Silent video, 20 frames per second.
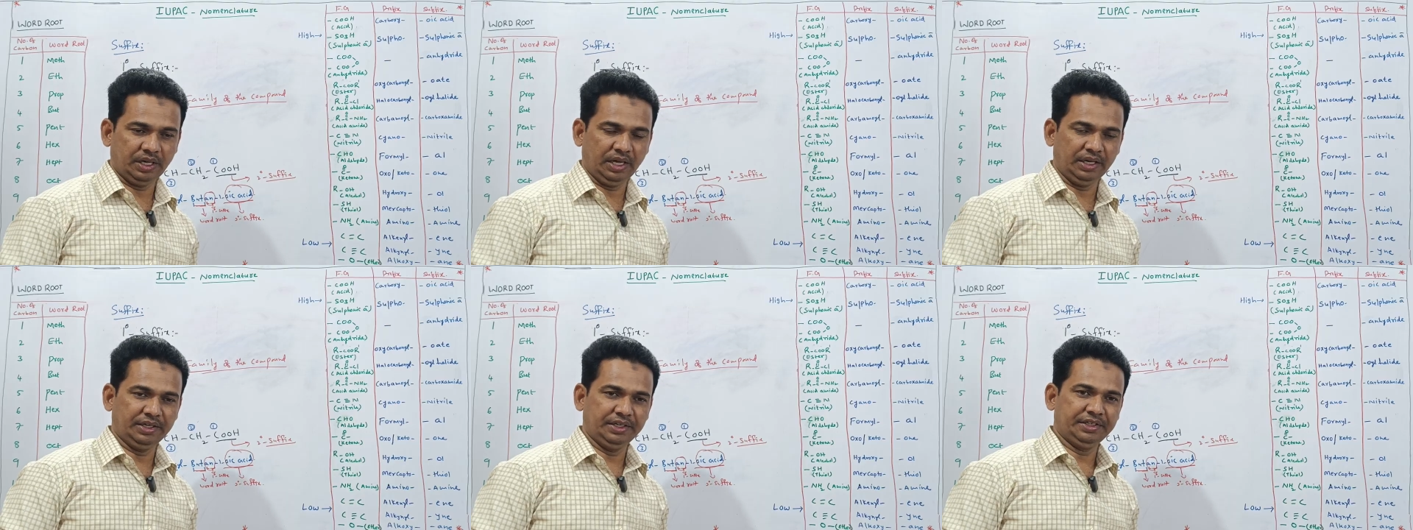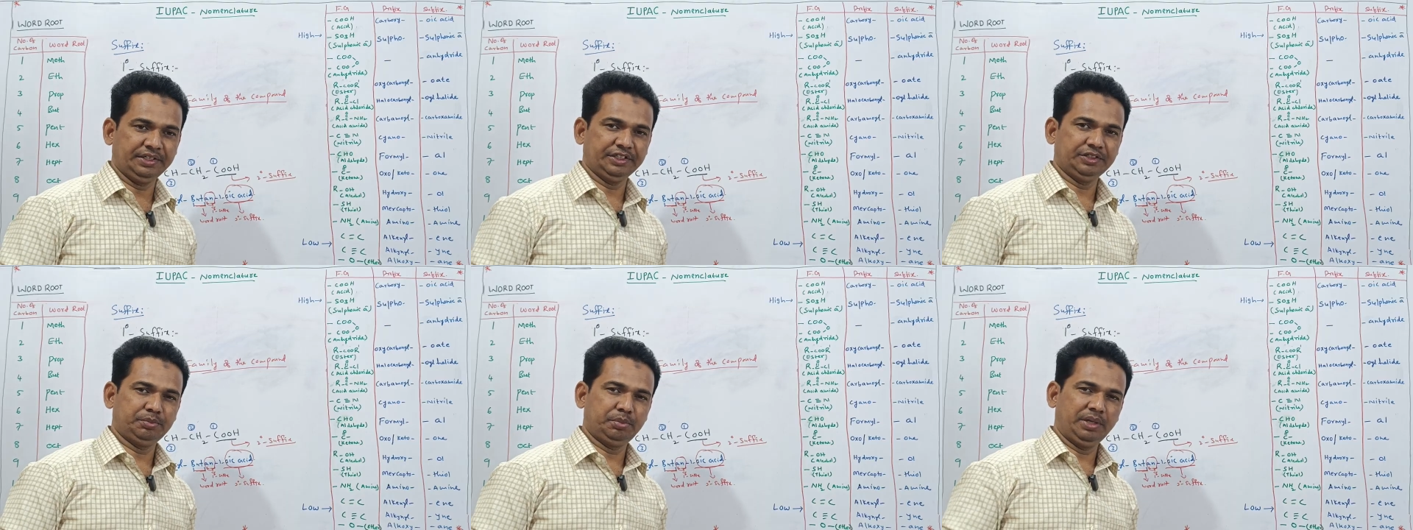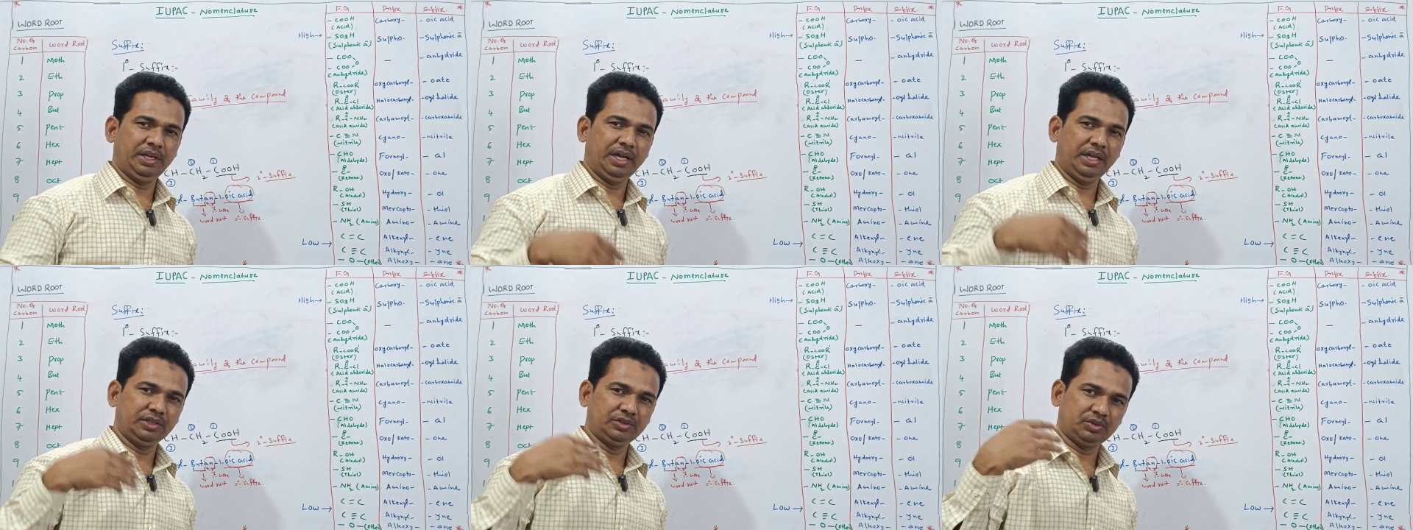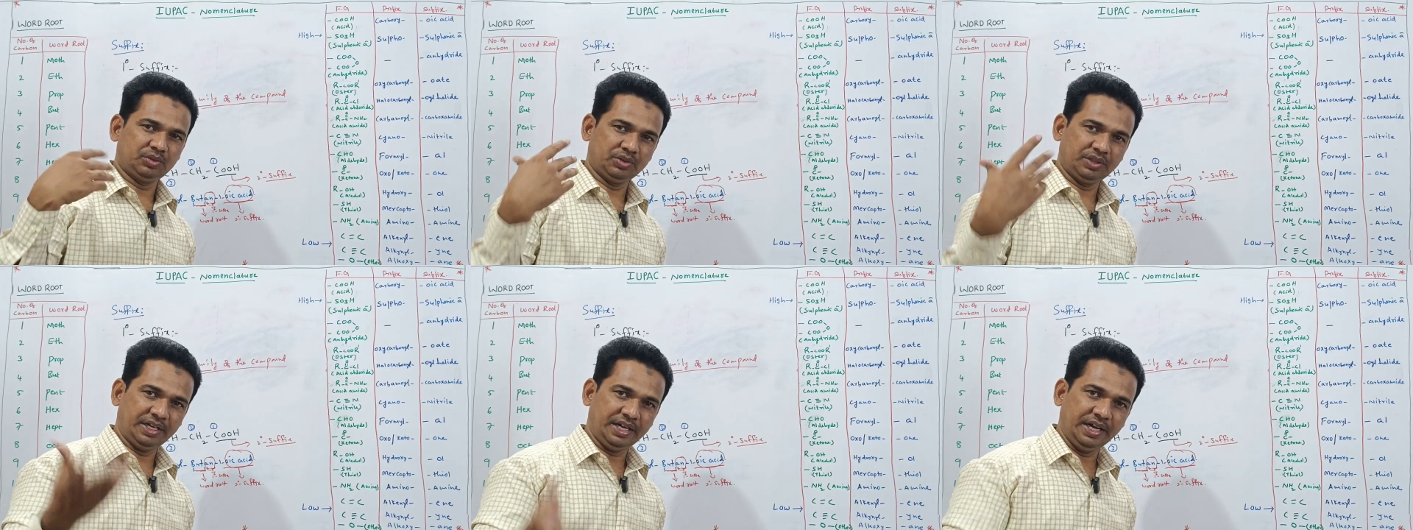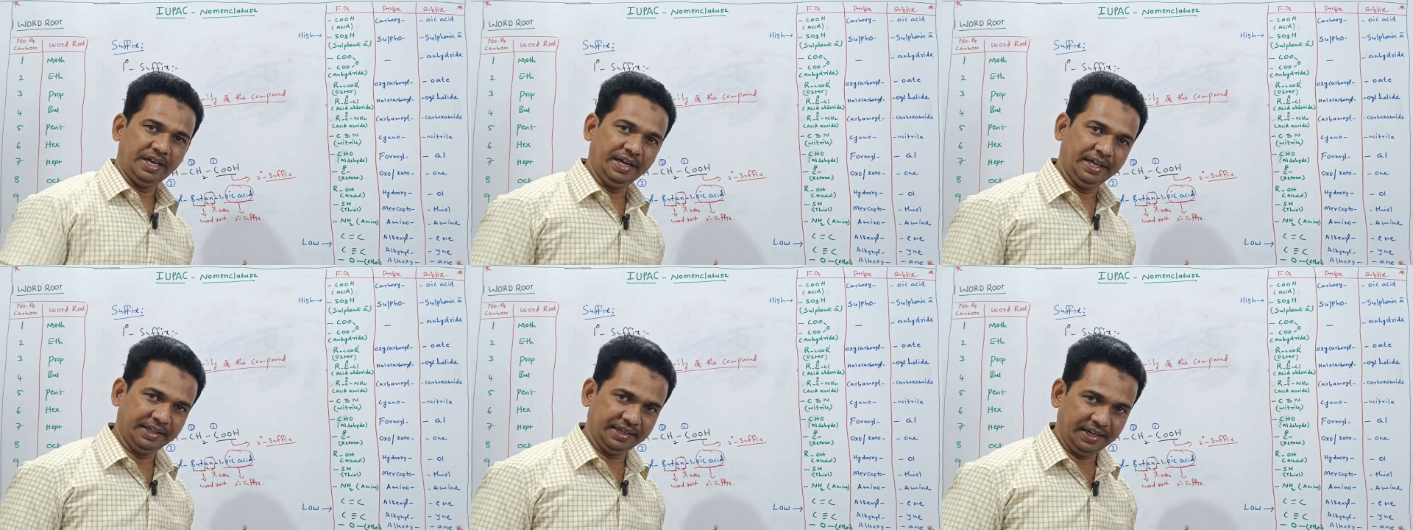or it is belongs to the
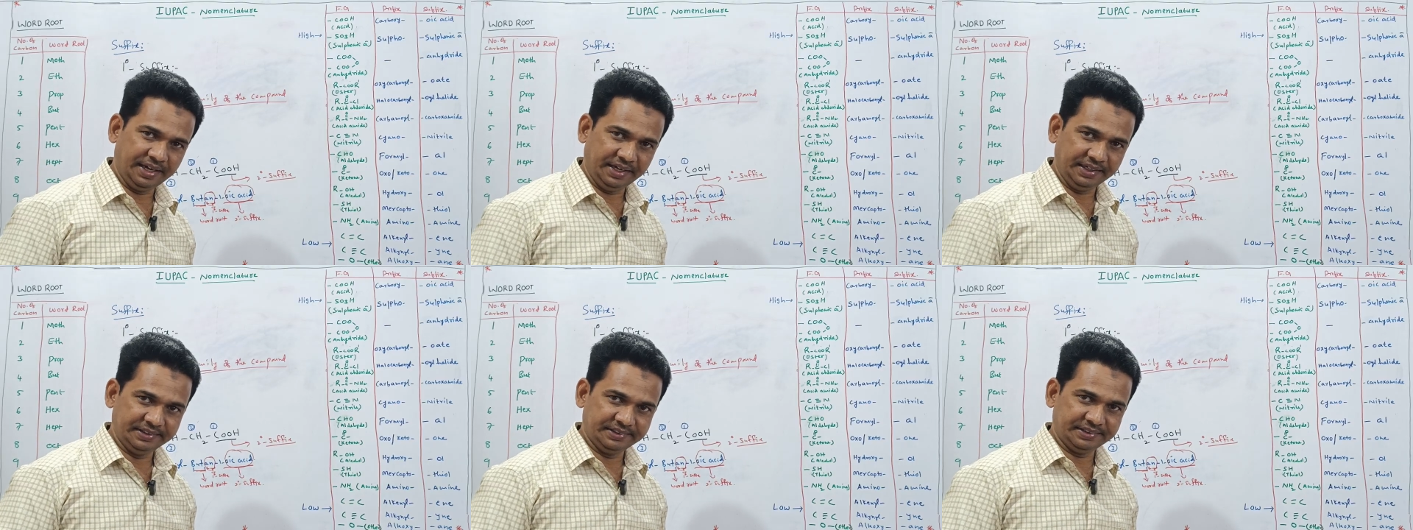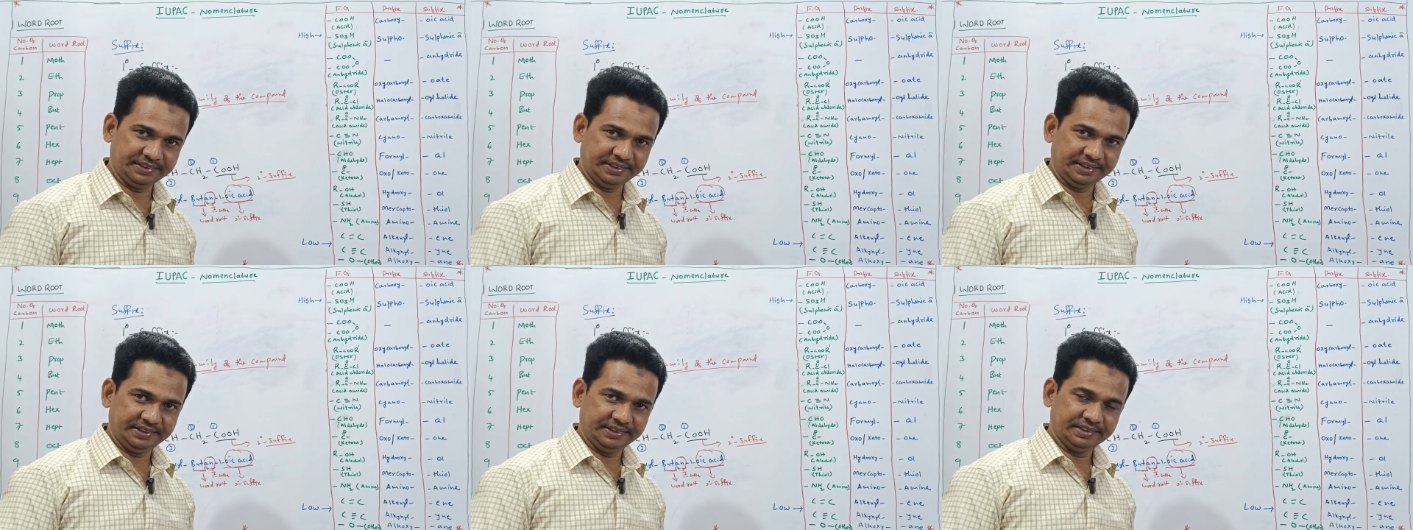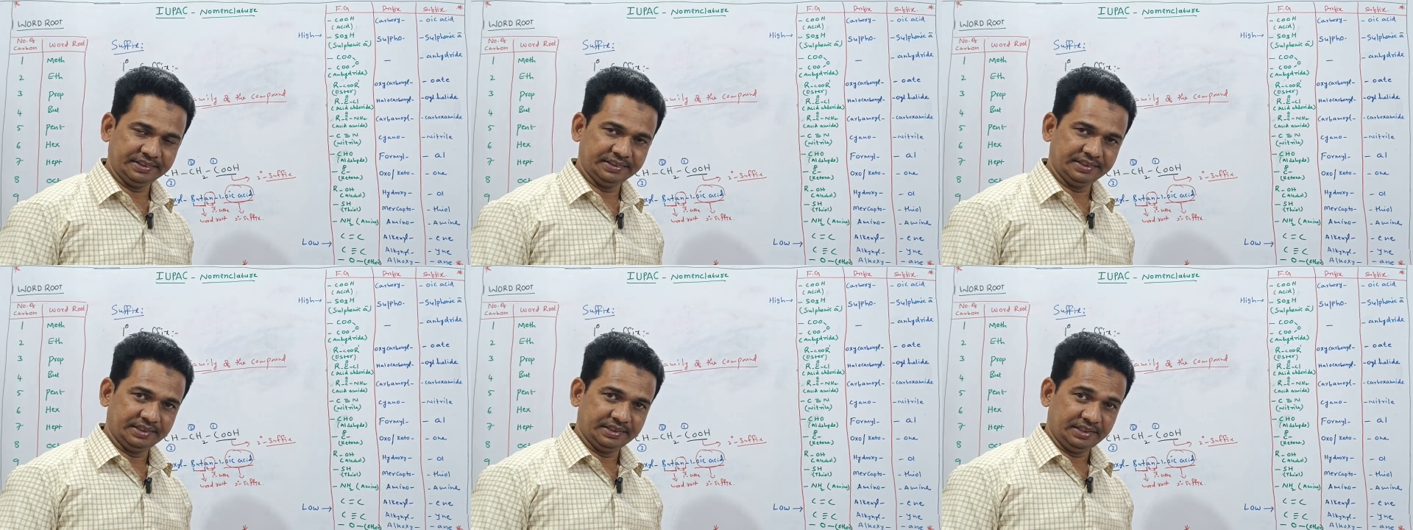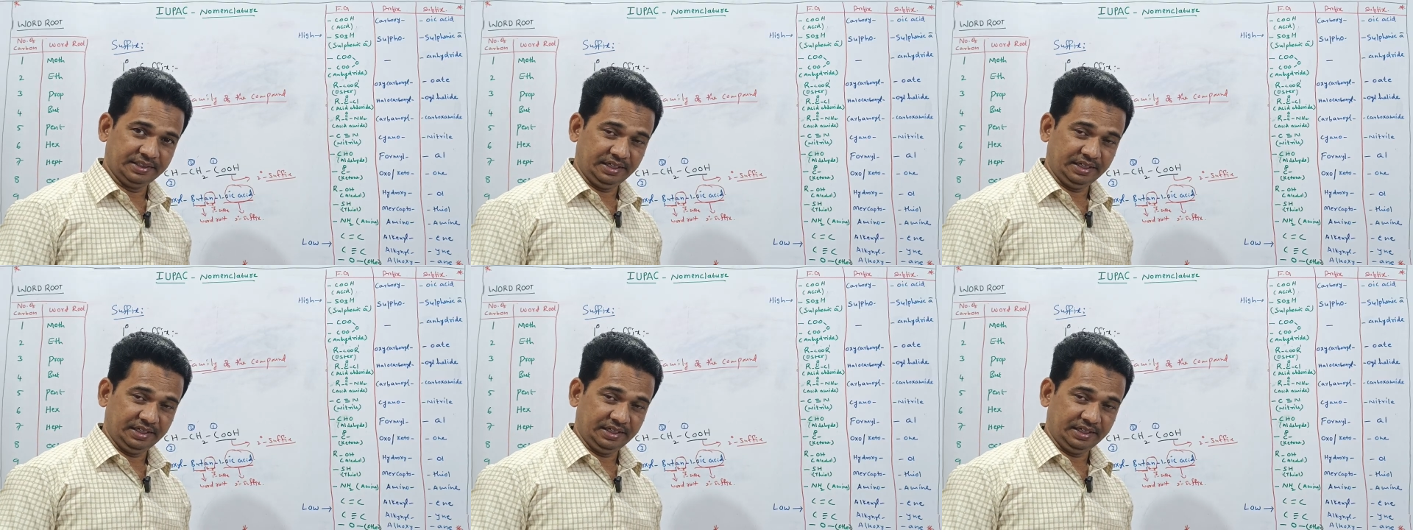anhydride,